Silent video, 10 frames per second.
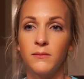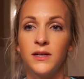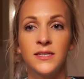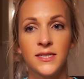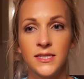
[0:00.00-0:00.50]

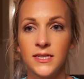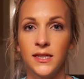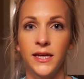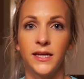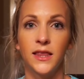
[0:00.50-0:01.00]

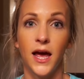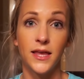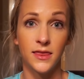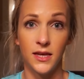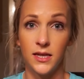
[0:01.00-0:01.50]
consistently
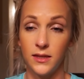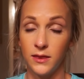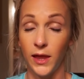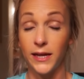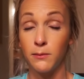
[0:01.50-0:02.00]
like
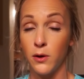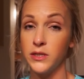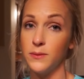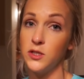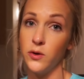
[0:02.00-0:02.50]
I'm
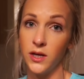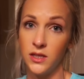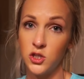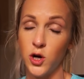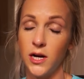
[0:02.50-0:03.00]
going to be doing in
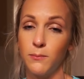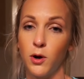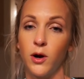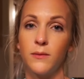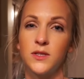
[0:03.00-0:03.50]
this training
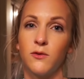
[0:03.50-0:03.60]
program.